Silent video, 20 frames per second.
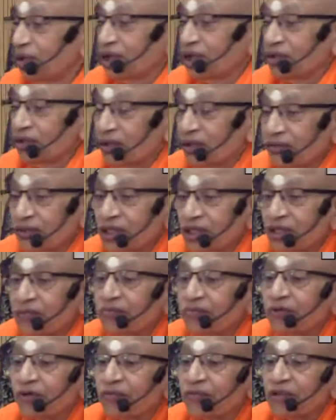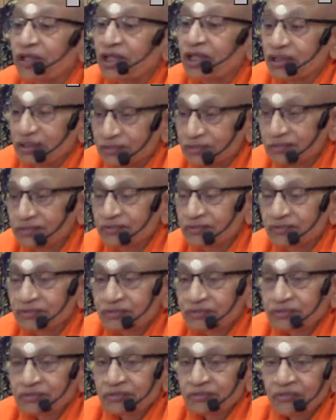is always impermanent
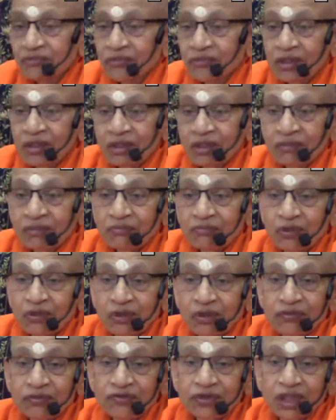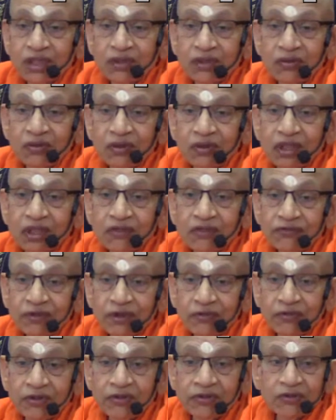because we are only
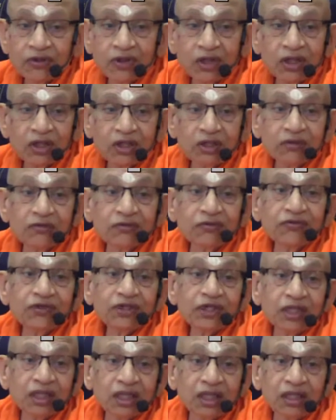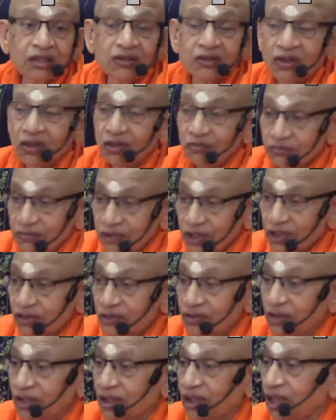familiar with knowledge of the Vishayas or objects or
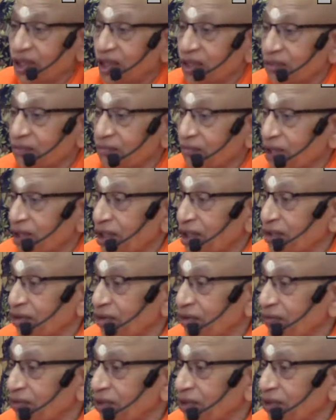anatma is always